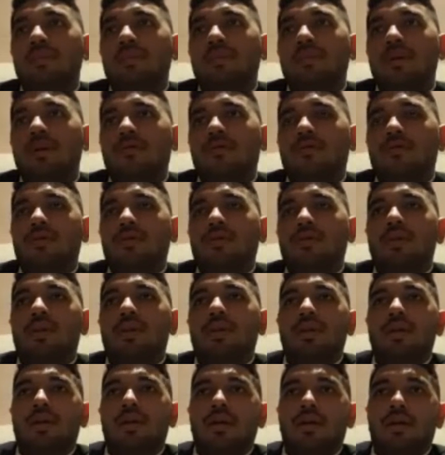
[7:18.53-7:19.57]
of course
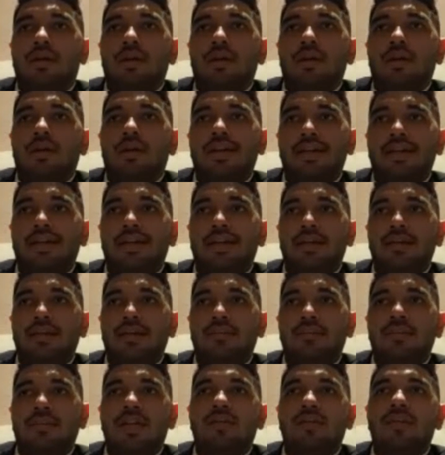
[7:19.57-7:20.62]
it
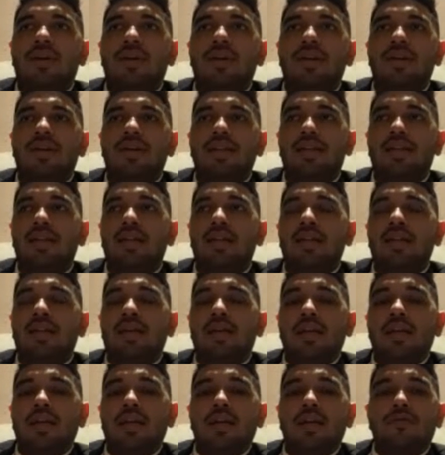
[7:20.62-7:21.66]
does but then
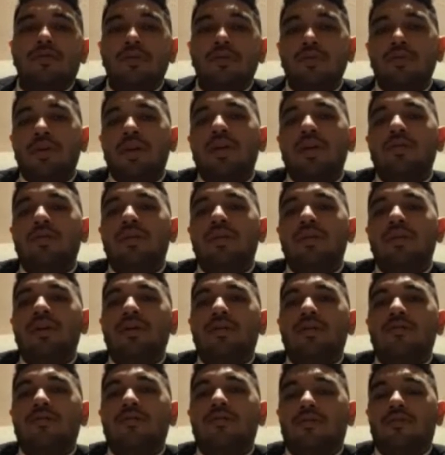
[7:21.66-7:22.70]
if you have a
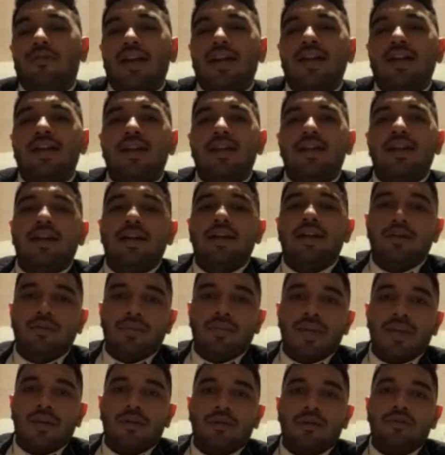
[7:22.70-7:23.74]
final
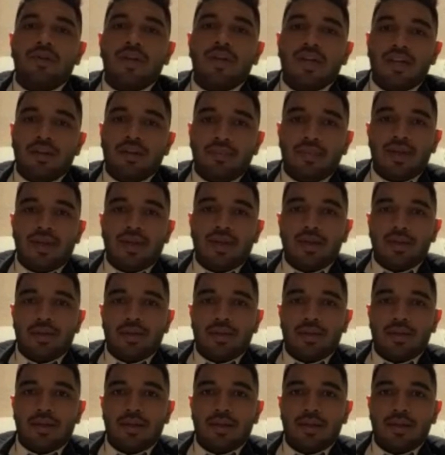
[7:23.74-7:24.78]
argument of any matter
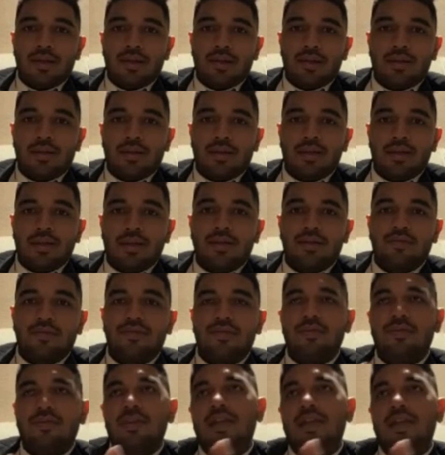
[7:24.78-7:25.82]
if
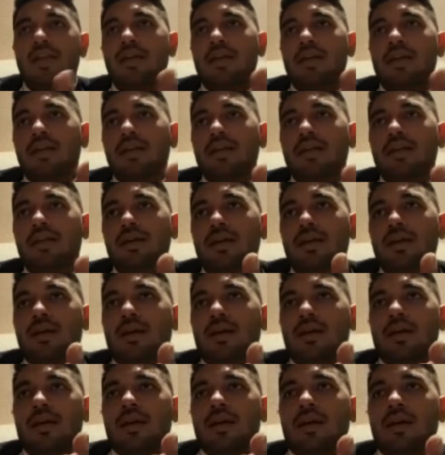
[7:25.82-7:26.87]
there is a
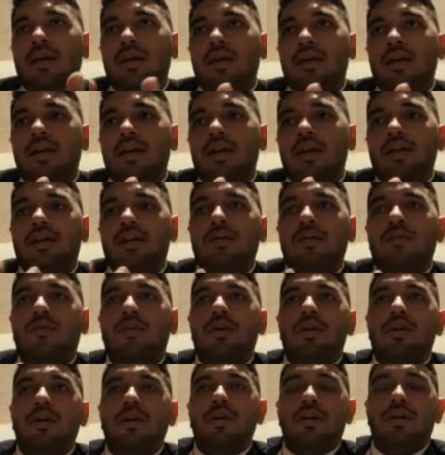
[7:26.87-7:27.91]
interim
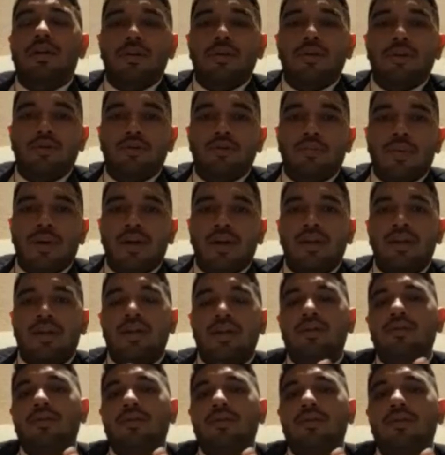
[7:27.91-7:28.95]
order is going to pass
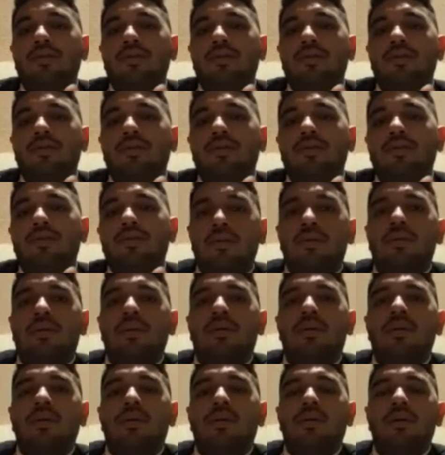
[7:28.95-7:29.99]
then you have to
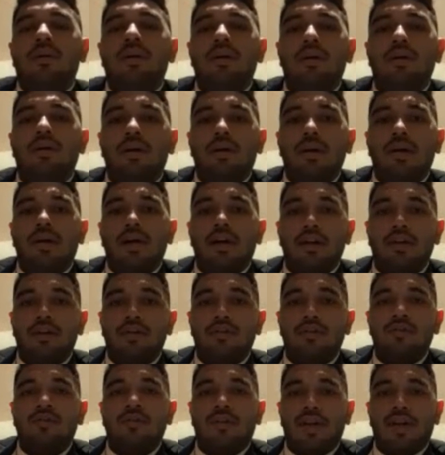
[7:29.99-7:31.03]
uh,
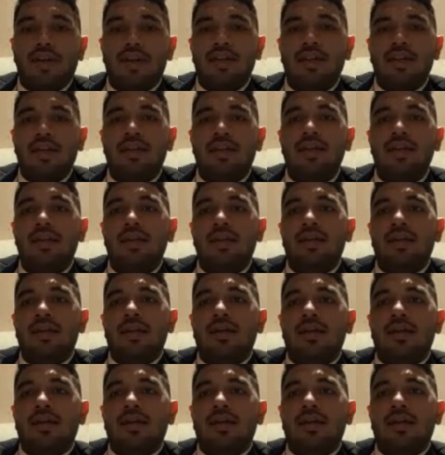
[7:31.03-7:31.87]
argue finally